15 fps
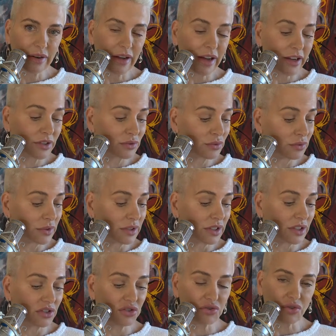That is
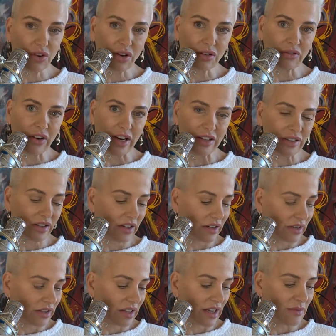really strong right
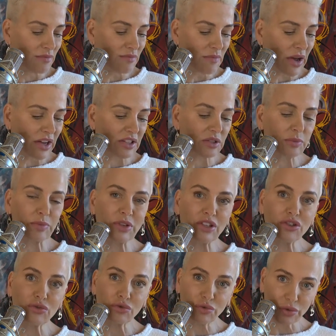there. They must be
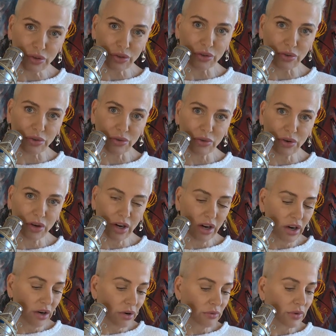true
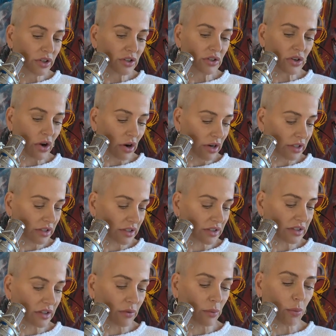
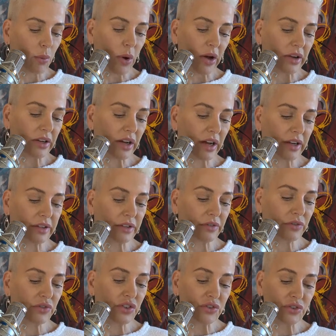regardless of what kind
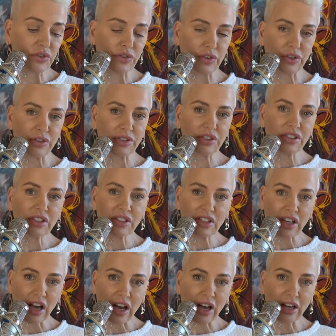of universe
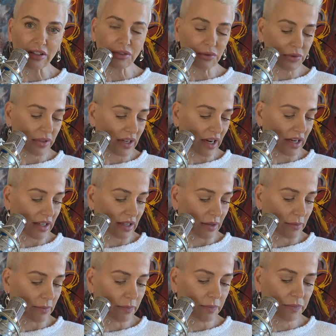God
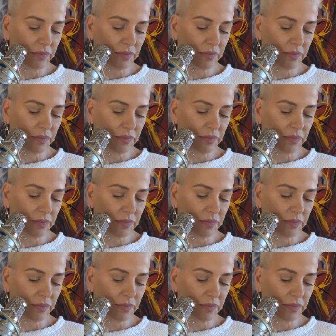created.